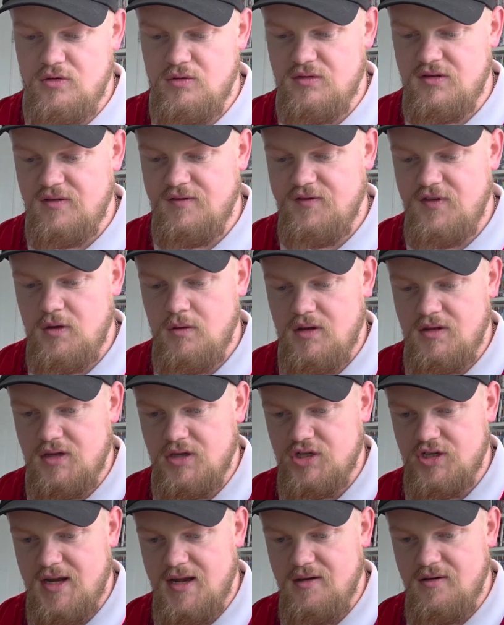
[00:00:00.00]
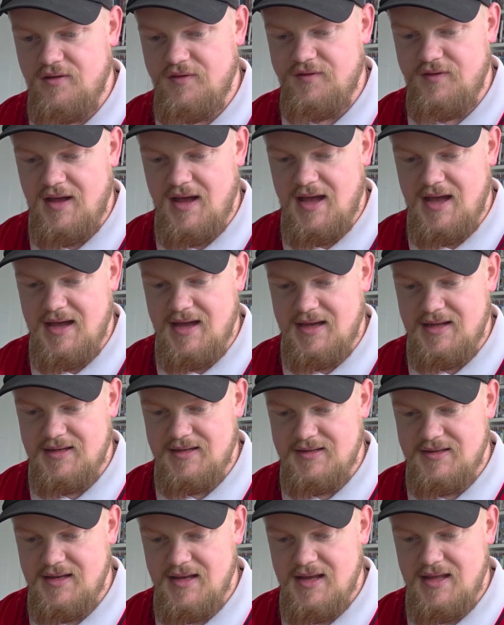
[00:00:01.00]
there was a few on the shelf,
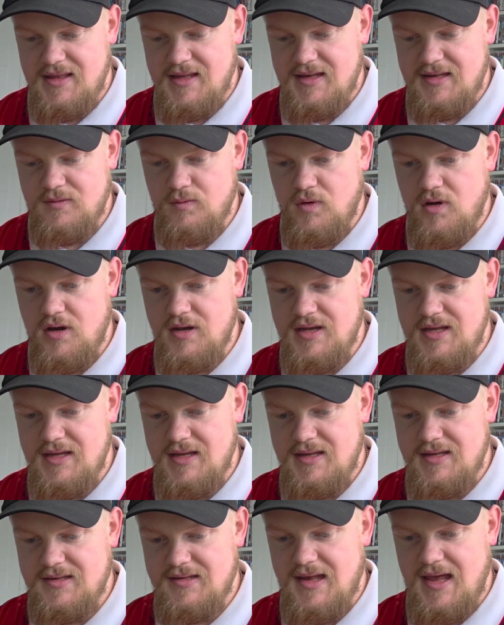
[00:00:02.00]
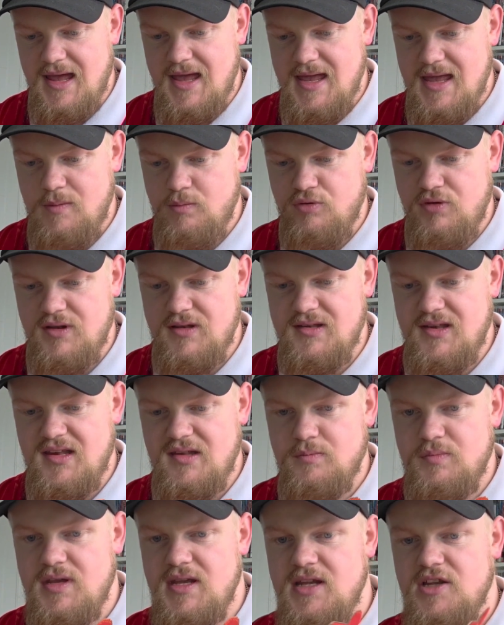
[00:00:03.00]
and this one is a
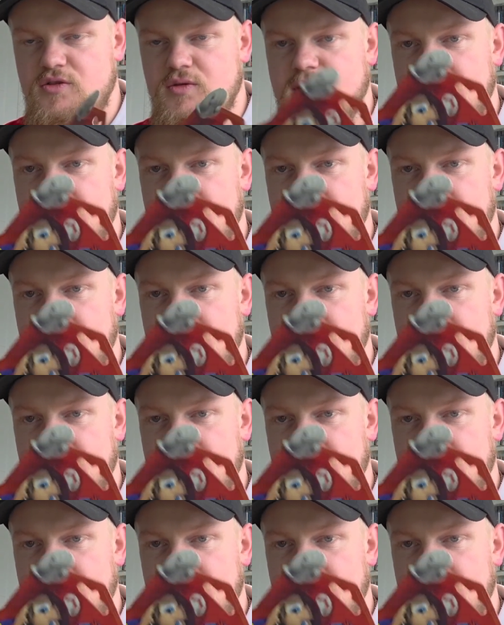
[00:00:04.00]
Princess Peach